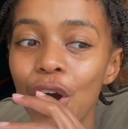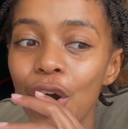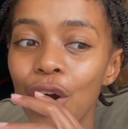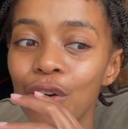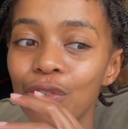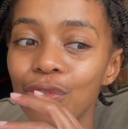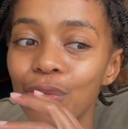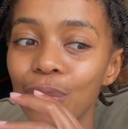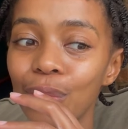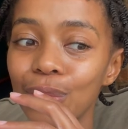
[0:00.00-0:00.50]

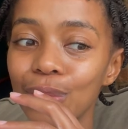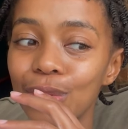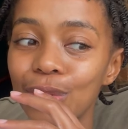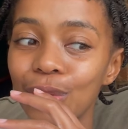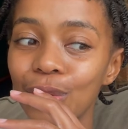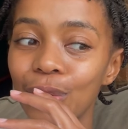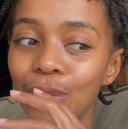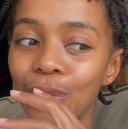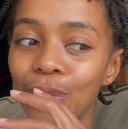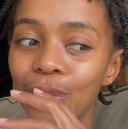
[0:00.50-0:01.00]
of
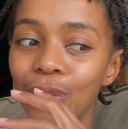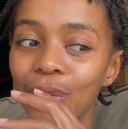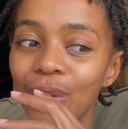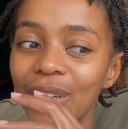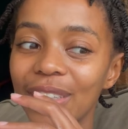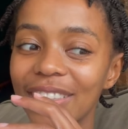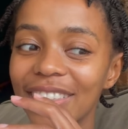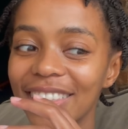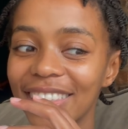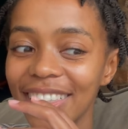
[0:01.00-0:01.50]
also
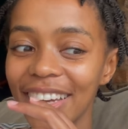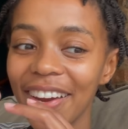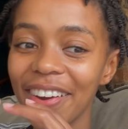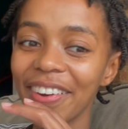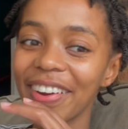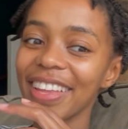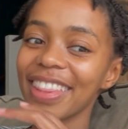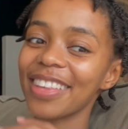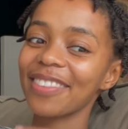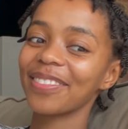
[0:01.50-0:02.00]

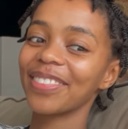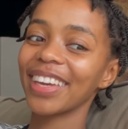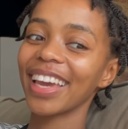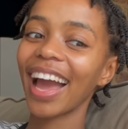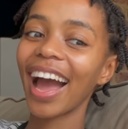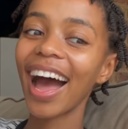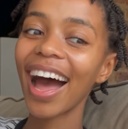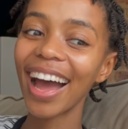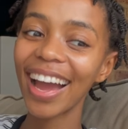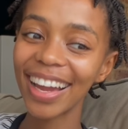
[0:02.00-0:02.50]
sharing the
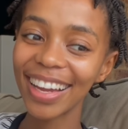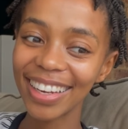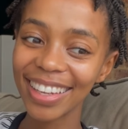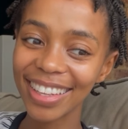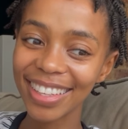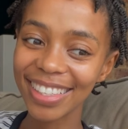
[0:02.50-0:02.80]
behind